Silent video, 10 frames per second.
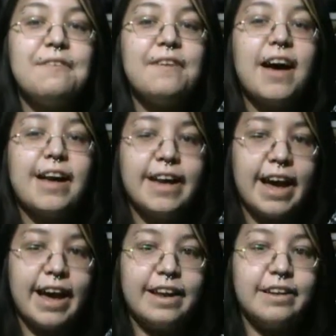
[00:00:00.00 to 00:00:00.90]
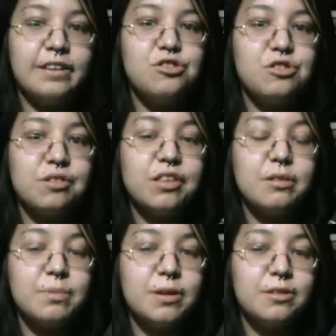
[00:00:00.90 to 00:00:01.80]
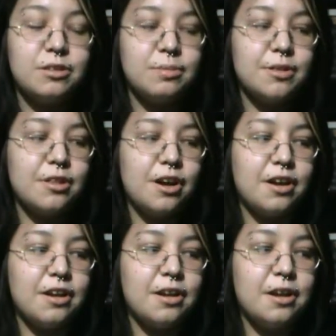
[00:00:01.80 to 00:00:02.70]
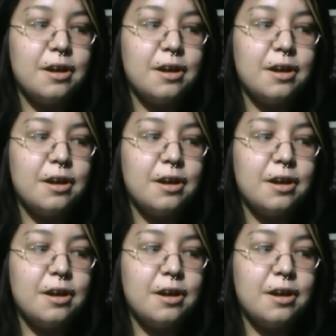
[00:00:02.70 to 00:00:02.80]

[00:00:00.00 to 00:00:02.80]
if I can during the BookTubeAthon,